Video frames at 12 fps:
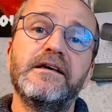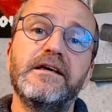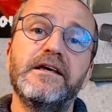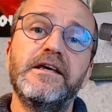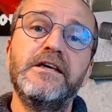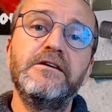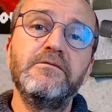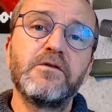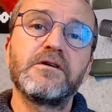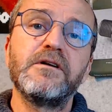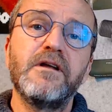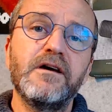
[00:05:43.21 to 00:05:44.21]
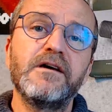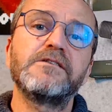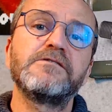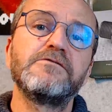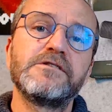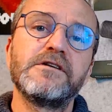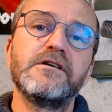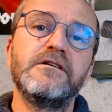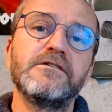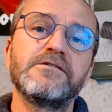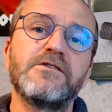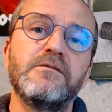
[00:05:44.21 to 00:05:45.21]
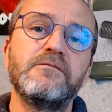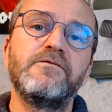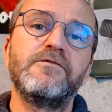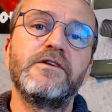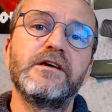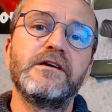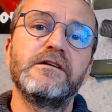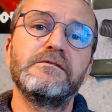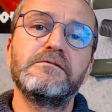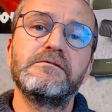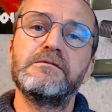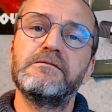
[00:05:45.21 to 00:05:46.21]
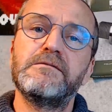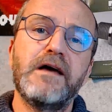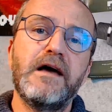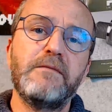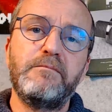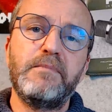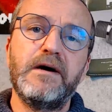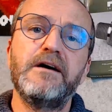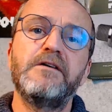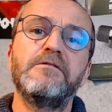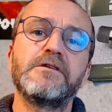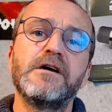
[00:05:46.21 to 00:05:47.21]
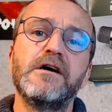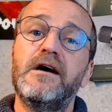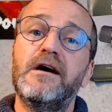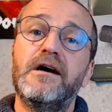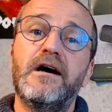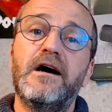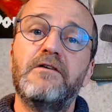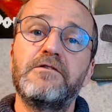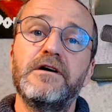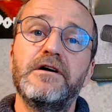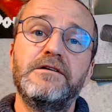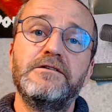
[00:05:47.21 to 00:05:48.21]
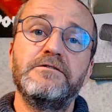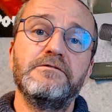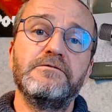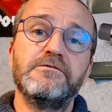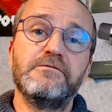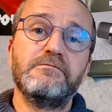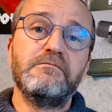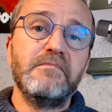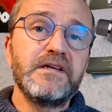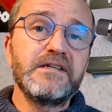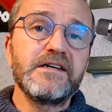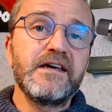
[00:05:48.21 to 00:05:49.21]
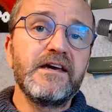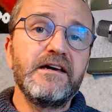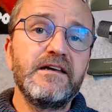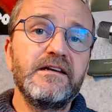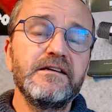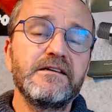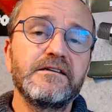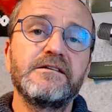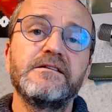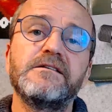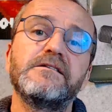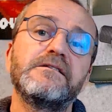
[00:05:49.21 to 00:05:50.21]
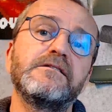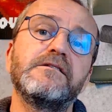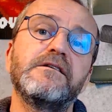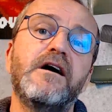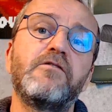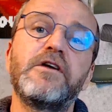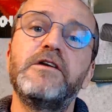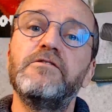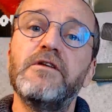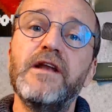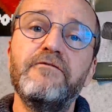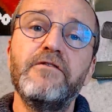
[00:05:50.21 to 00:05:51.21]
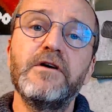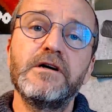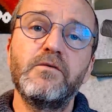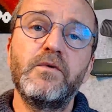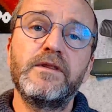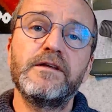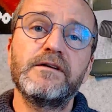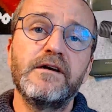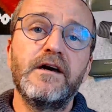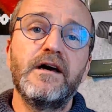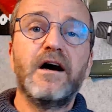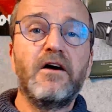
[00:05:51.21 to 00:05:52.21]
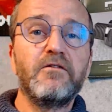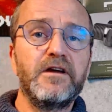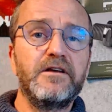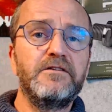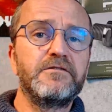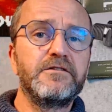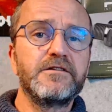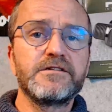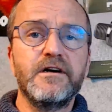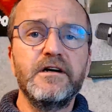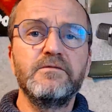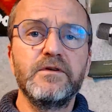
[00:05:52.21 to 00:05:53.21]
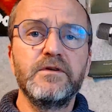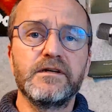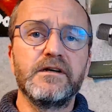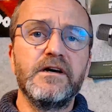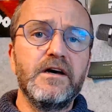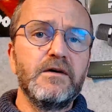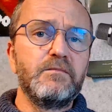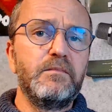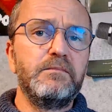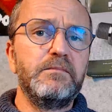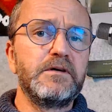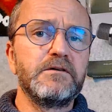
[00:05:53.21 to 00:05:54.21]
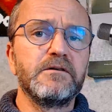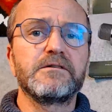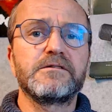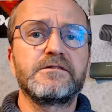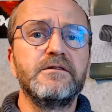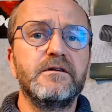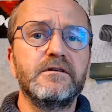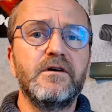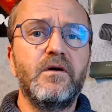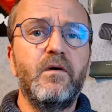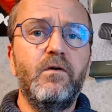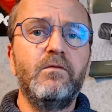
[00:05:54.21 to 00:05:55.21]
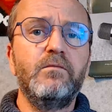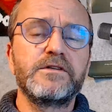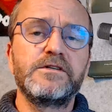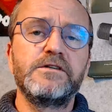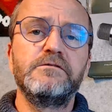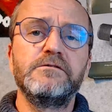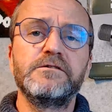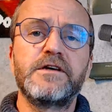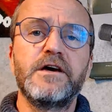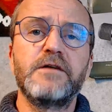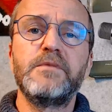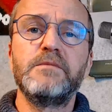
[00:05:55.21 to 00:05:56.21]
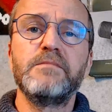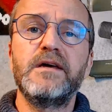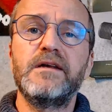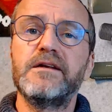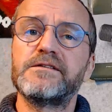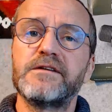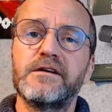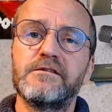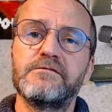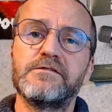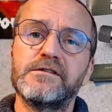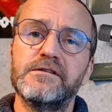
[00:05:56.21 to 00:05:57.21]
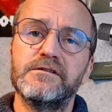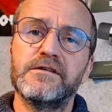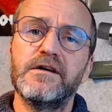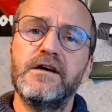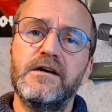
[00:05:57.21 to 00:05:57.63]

he would like to tell something about how can you mitigate it, how can you live with it, how can you design with it, because not all material can be made in single crystal.